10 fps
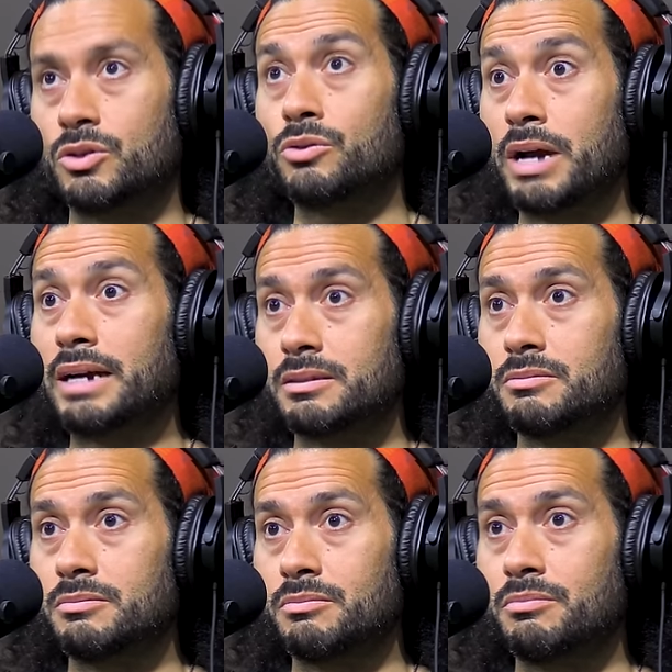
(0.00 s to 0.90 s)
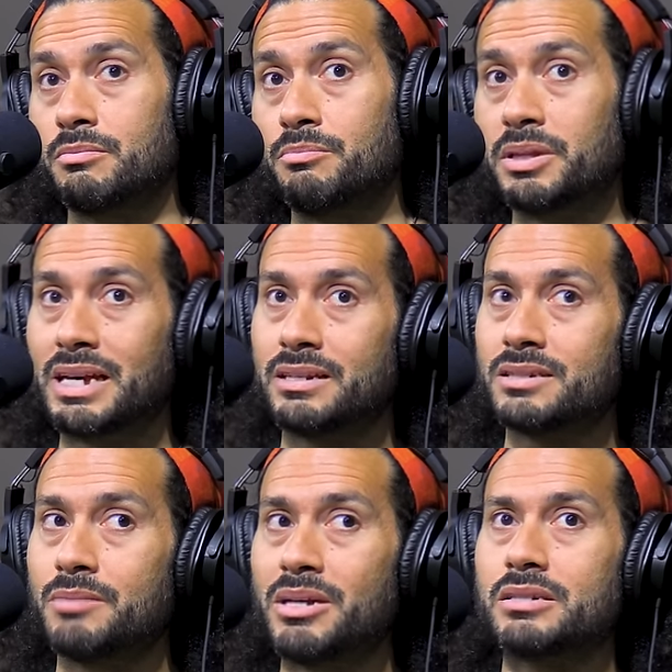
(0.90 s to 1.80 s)
Correct, but that
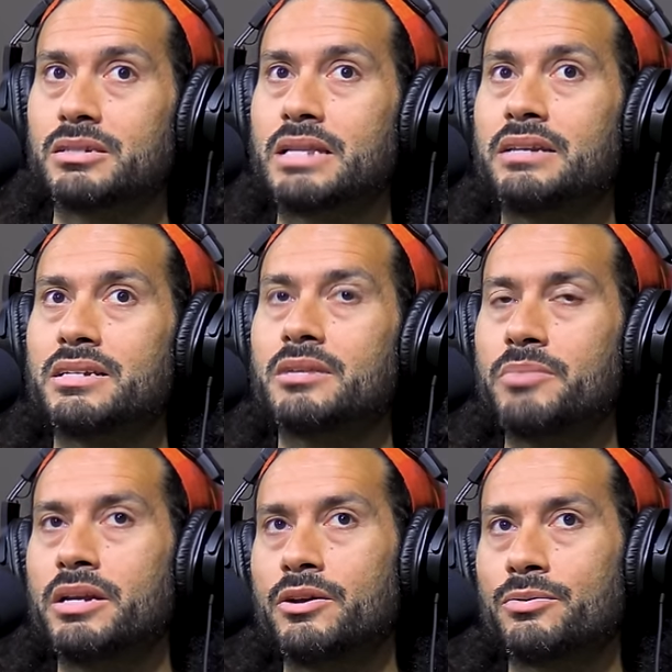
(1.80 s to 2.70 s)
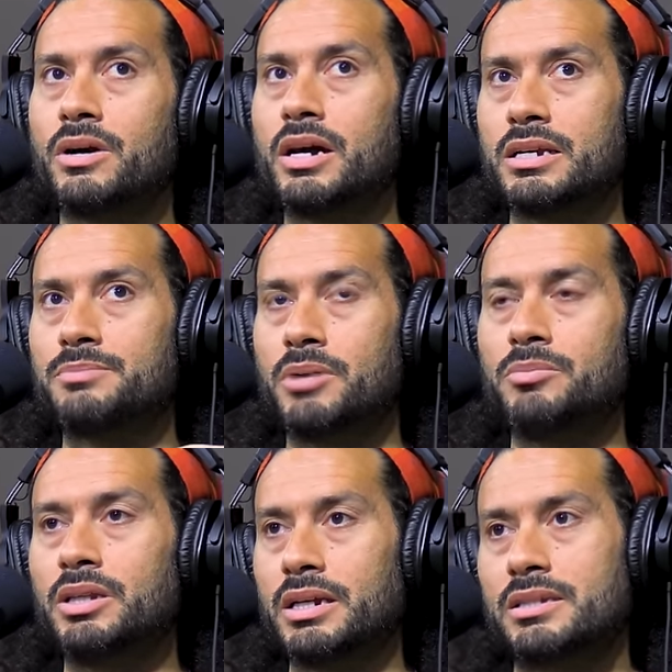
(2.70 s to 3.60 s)
doesn't mess. that doesn't mean Iran has
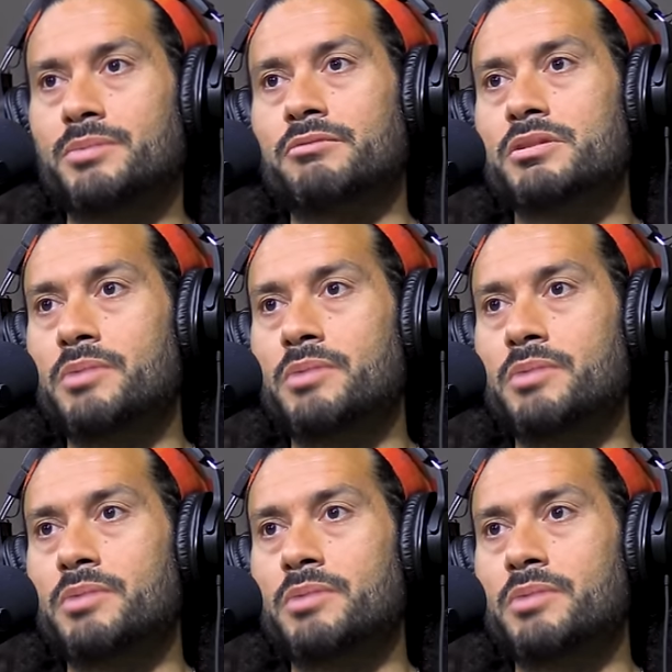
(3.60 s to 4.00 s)
publicly accepted